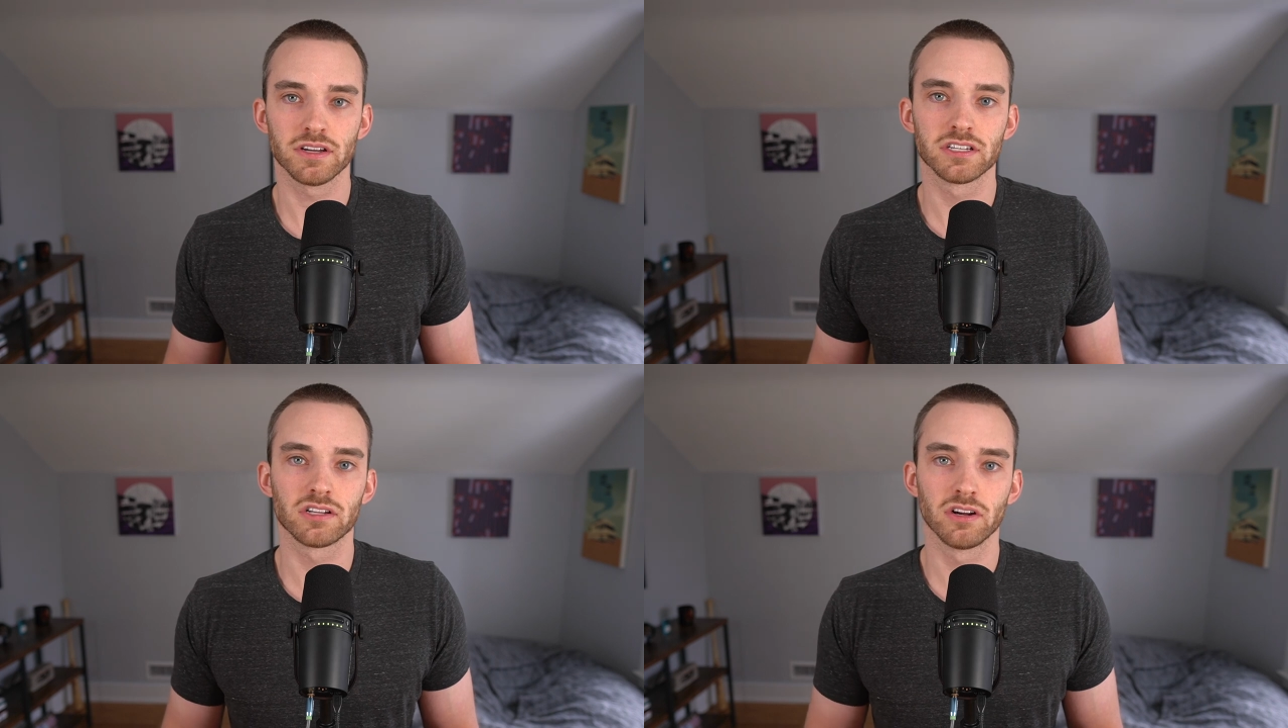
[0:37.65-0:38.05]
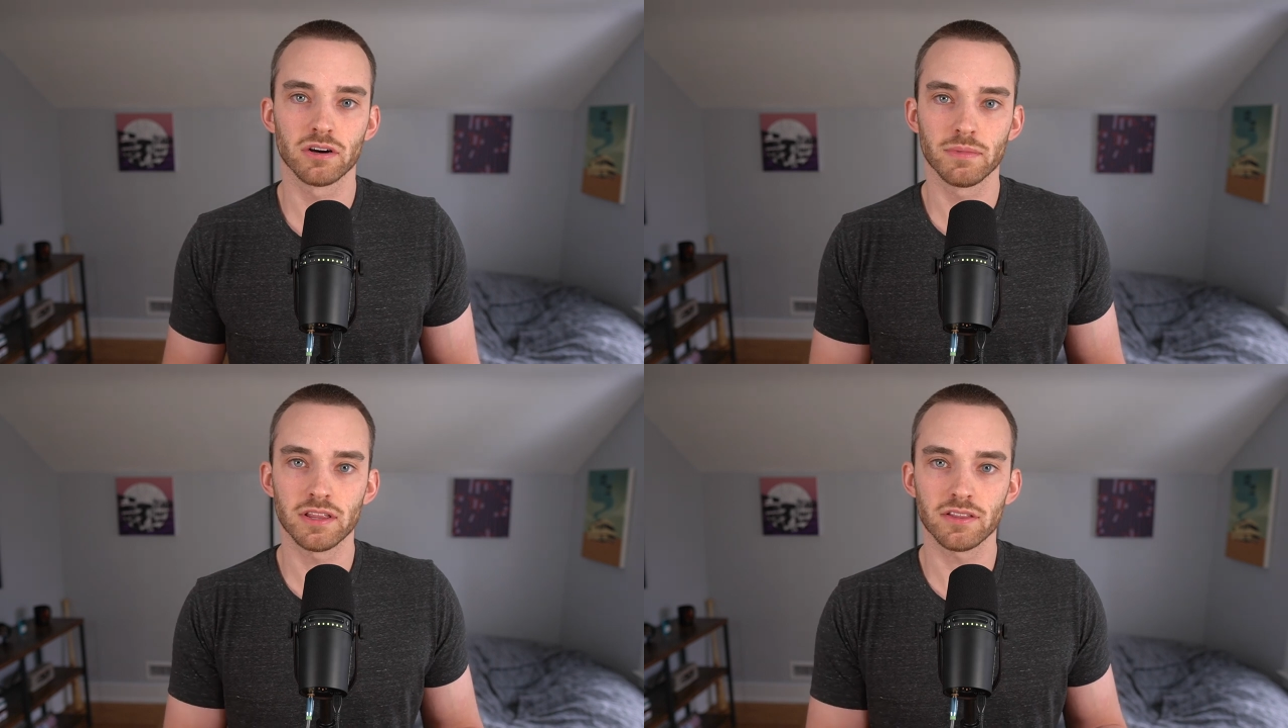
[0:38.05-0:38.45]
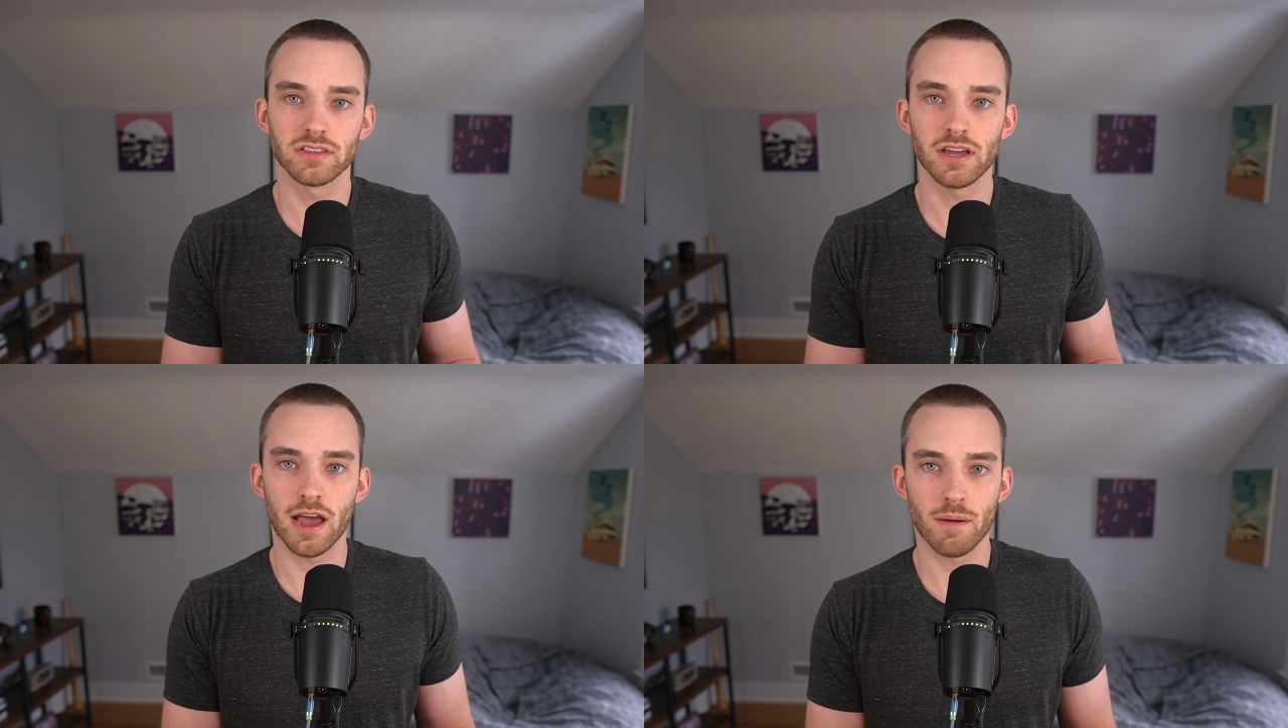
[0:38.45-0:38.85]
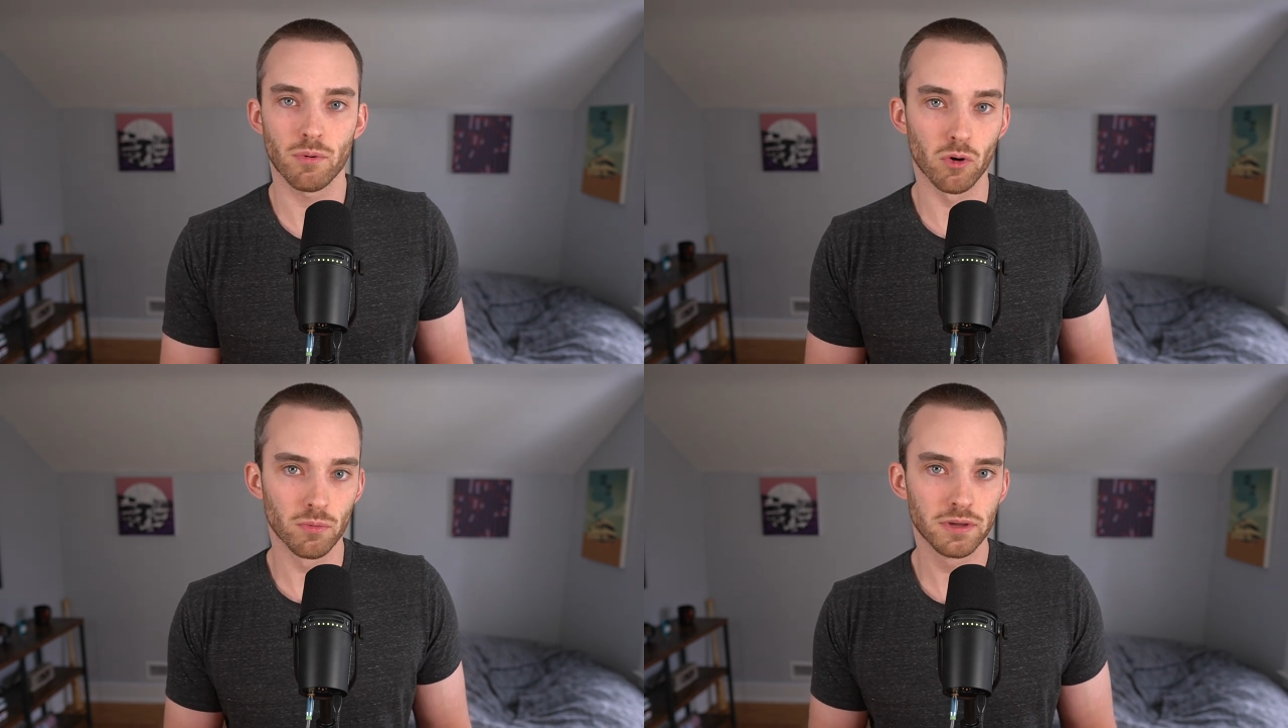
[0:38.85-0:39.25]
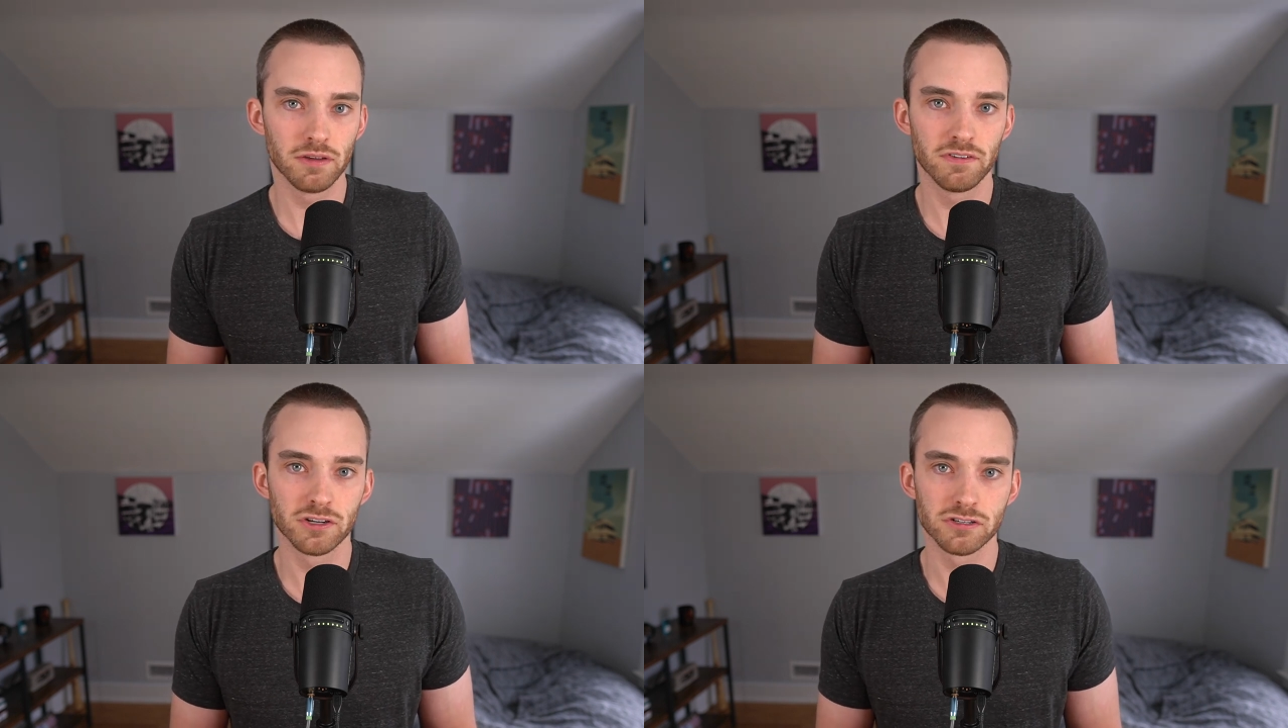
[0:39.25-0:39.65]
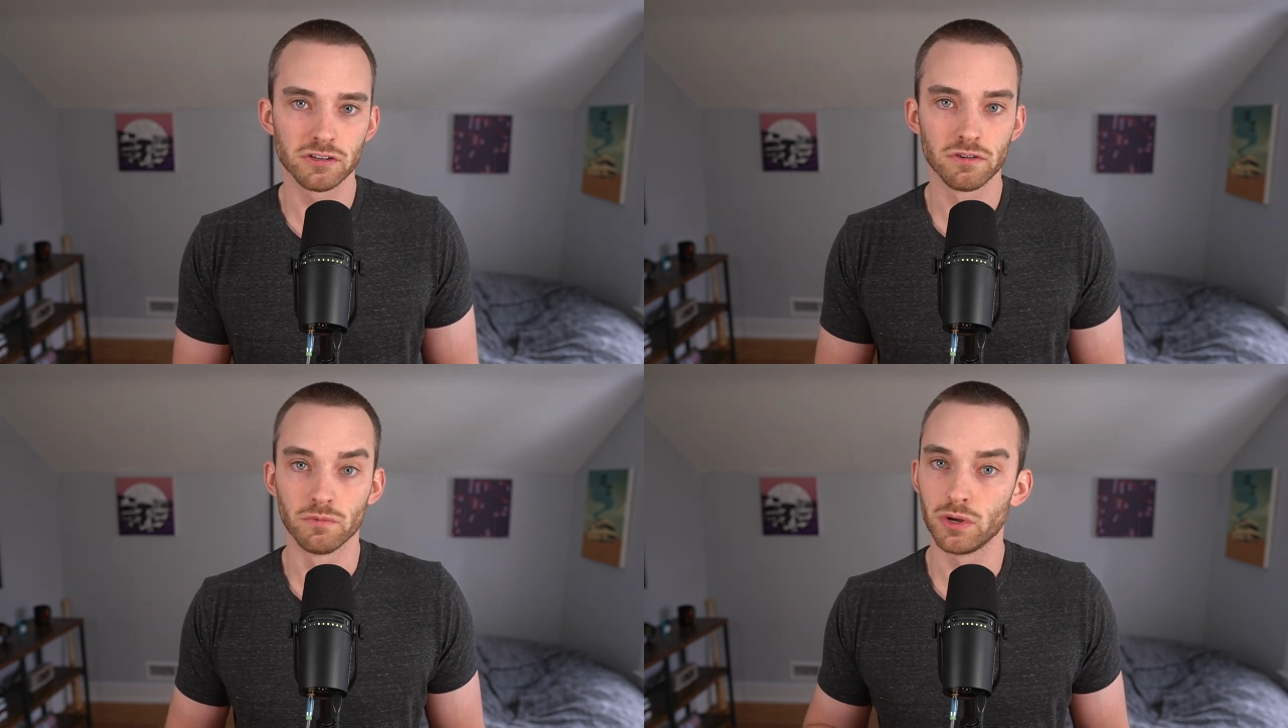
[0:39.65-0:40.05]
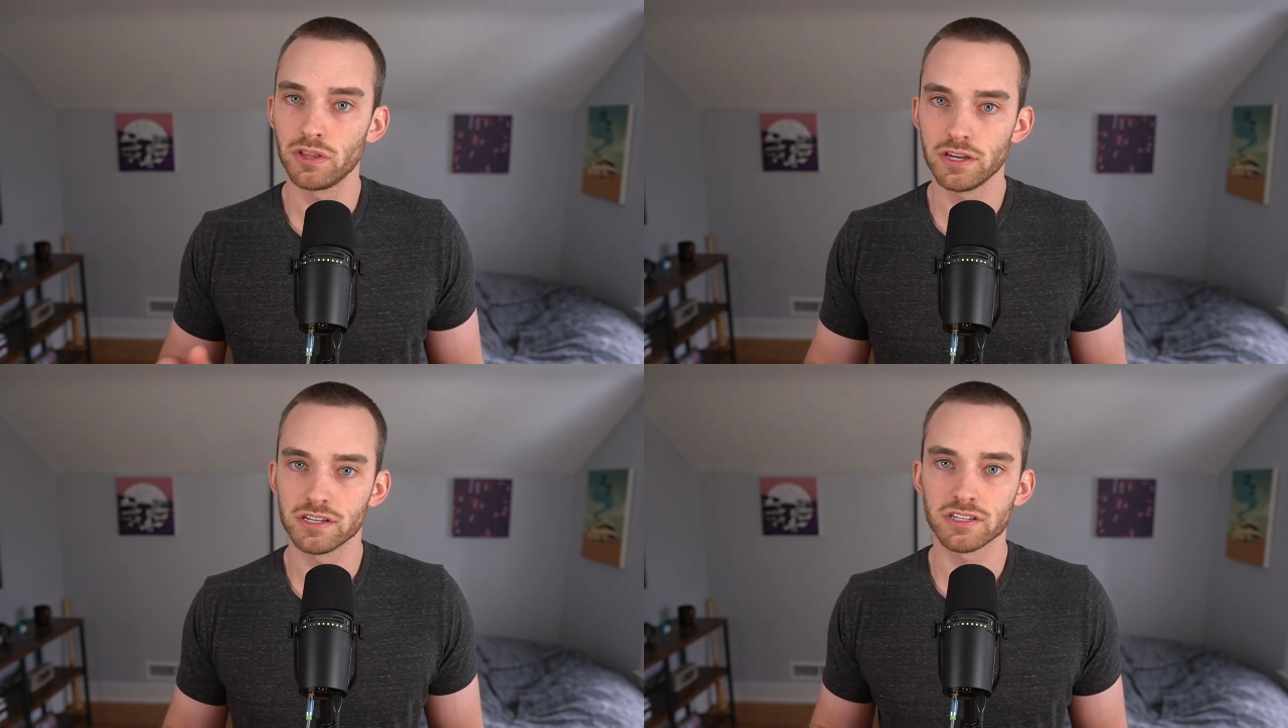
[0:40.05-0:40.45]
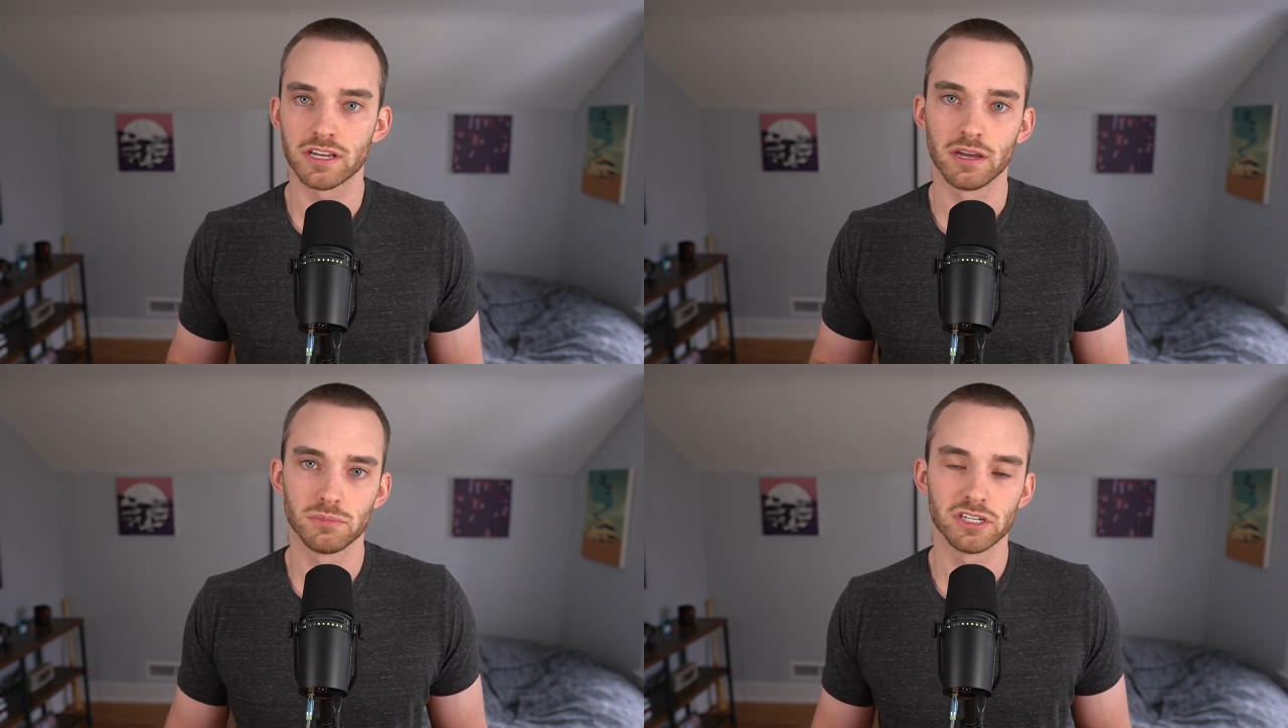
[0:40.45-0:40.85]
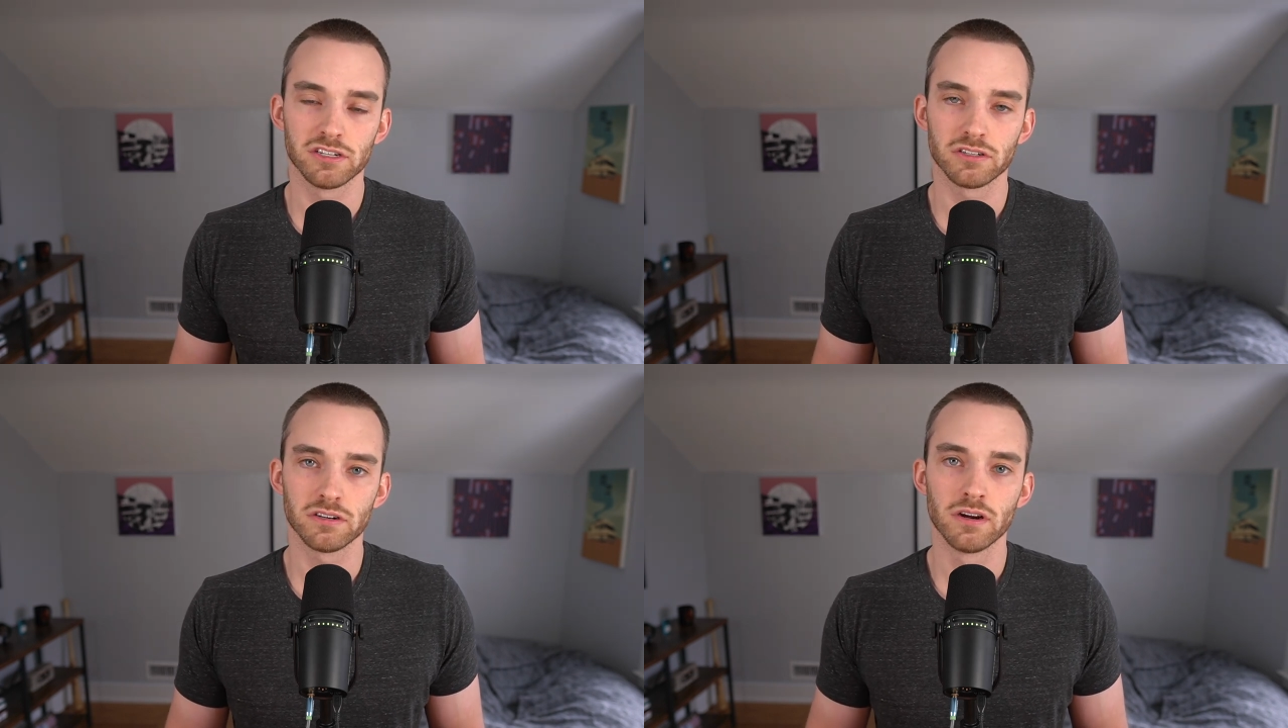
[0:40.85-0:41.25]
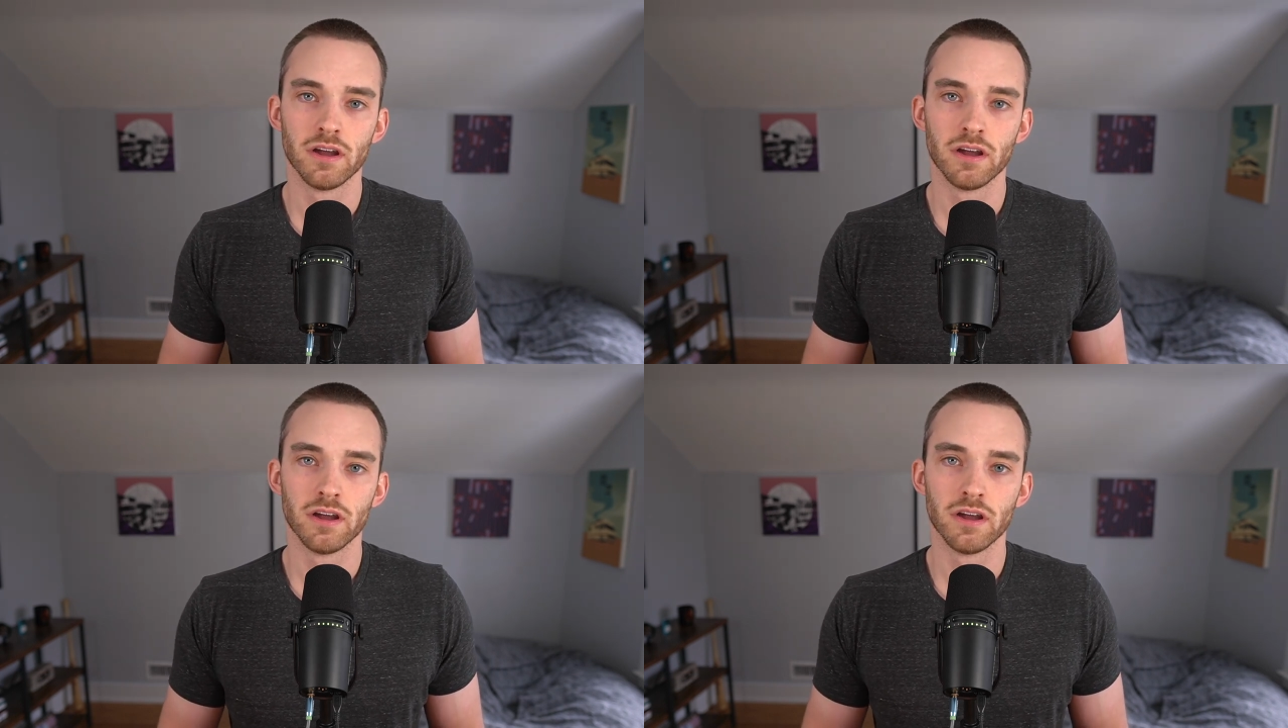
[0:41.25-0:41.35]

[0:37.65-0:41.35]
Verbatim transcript: it's clear to me that the Apple Home Key feature really is a game changer,